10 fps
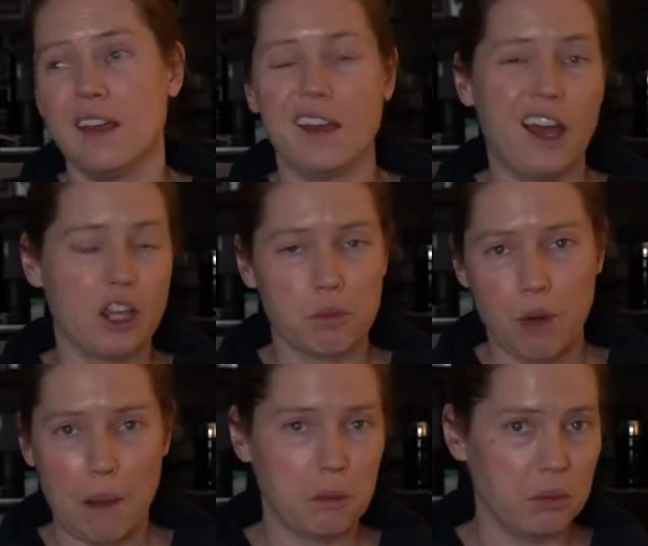I could
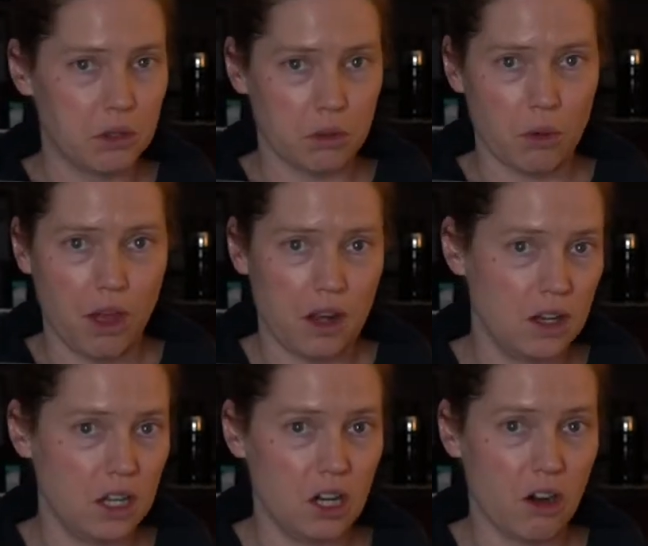probably throw that in
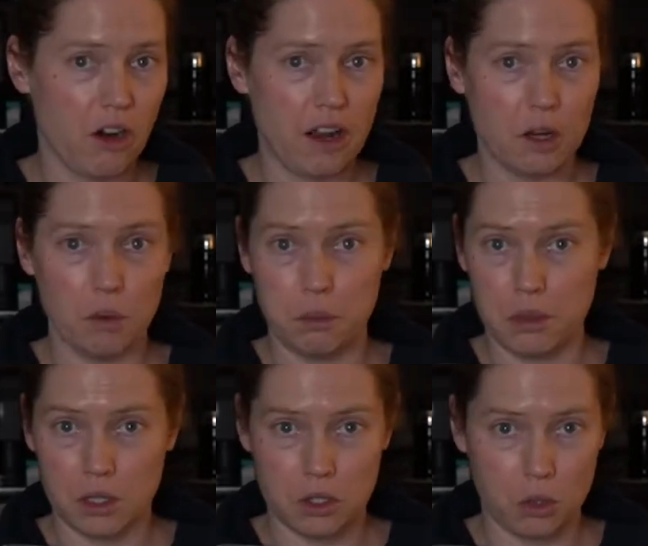here and it would
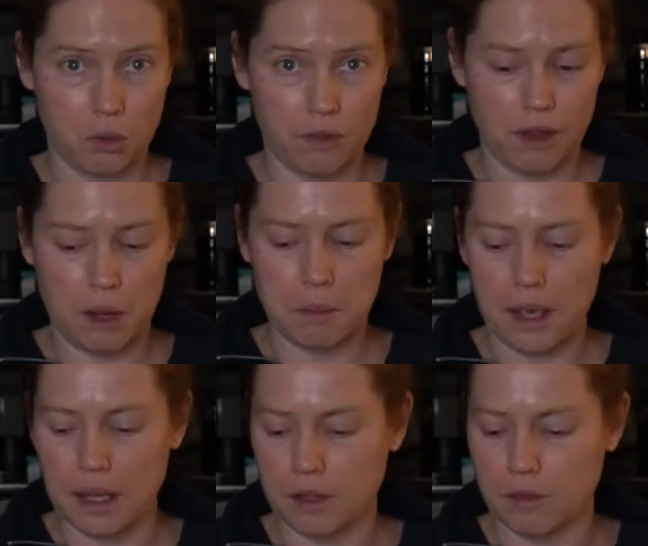be a totally fine
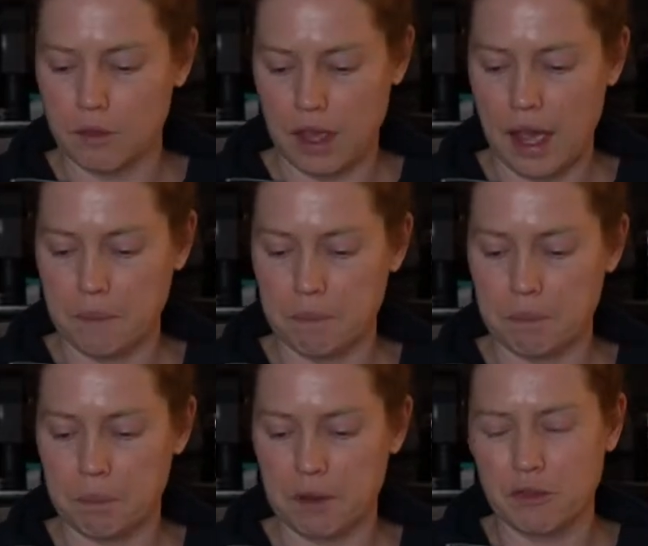bag for that.
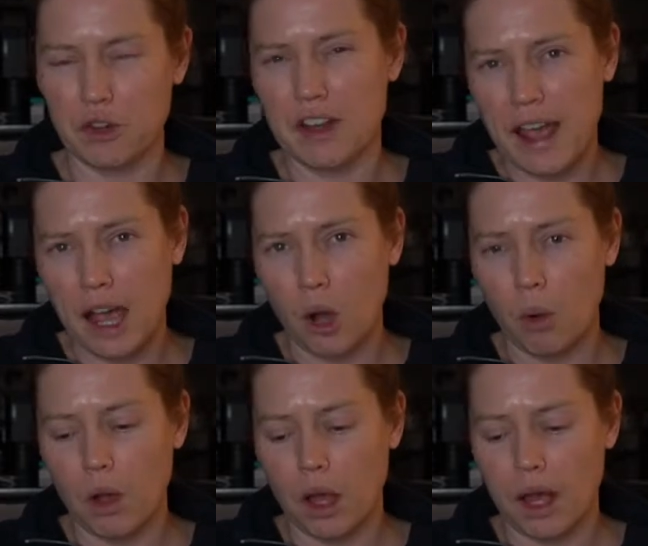But for
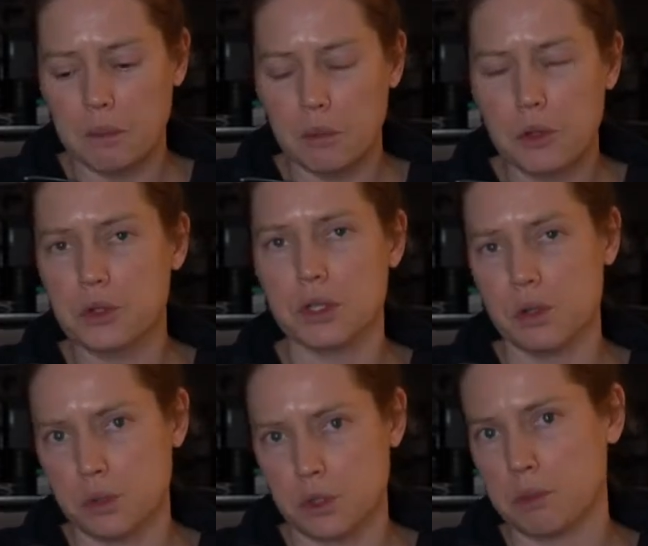now, I mostly
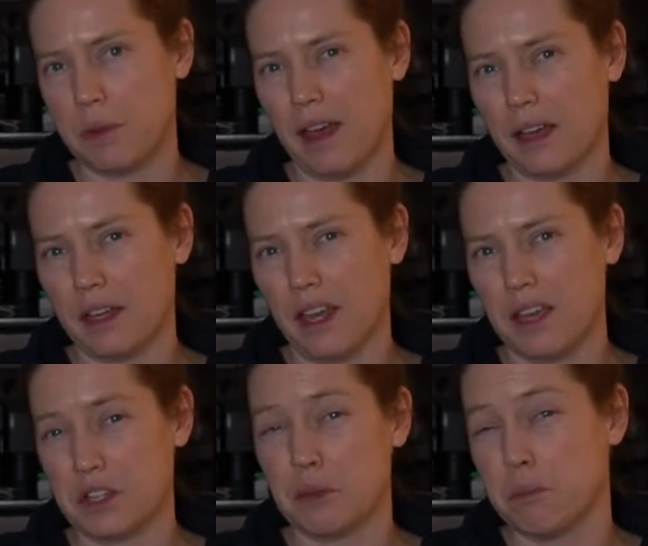use this bag
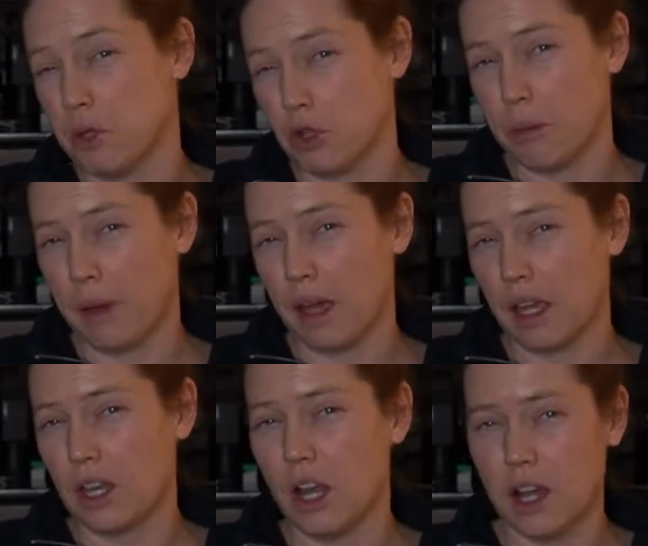as a computer bag
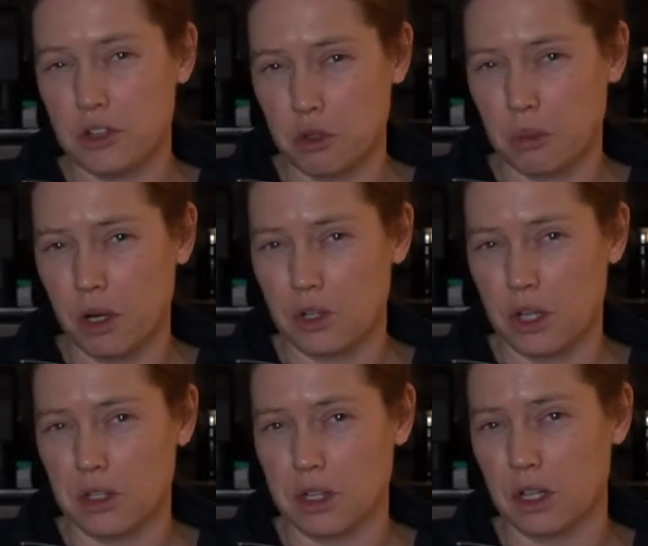and not so much
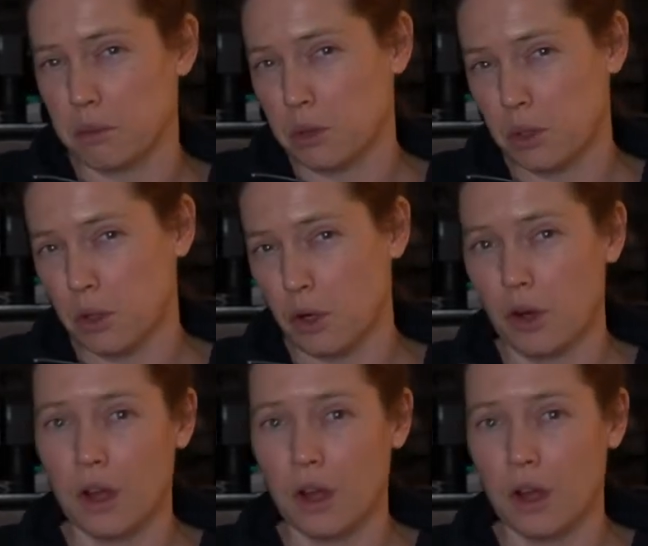as a computer